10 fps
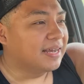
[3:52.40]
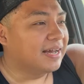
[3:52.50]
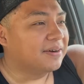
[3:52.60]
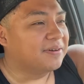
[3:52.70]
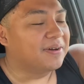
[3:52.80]

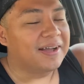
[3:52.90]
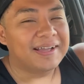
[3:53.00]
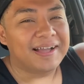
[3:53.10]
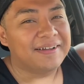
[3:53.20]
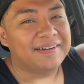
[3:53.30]
I don't know,
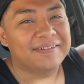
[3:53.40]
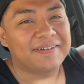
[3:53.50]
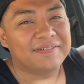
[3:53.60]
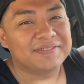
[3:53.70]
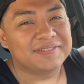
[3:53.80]

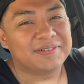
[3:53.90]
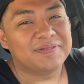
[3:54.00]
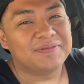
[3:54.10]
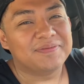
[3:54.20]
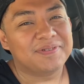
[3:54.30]
I was
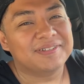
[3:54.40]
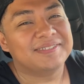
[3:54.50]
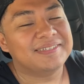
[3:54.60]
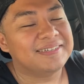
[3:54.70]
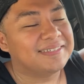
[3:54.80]
so
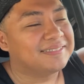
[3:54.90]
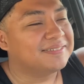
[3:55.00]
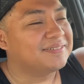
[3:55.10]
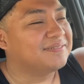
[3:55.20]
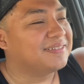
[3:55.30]
rusty and
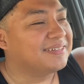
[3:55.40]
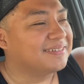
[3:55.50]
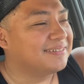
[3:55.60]
so like